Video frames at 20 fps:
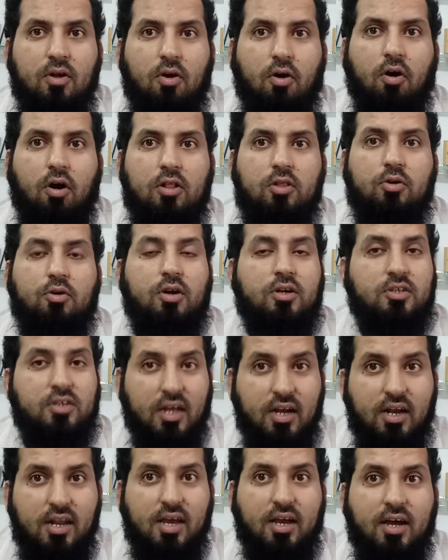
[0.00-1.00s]
Although it's
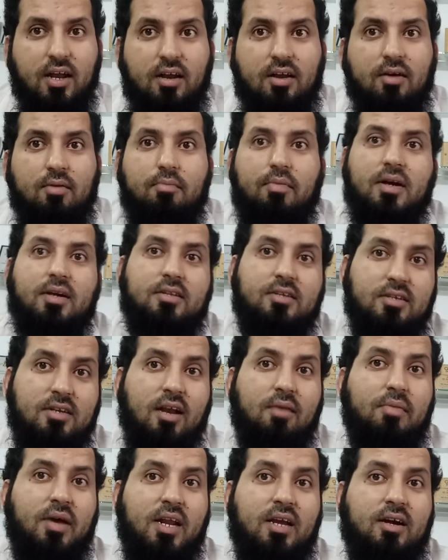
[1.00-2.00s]
illegal, but
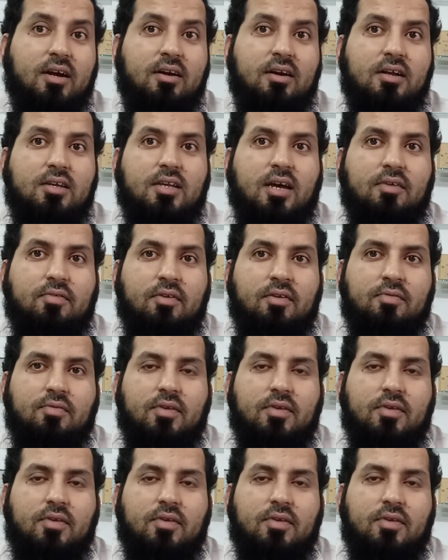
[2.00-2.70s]
still many countries are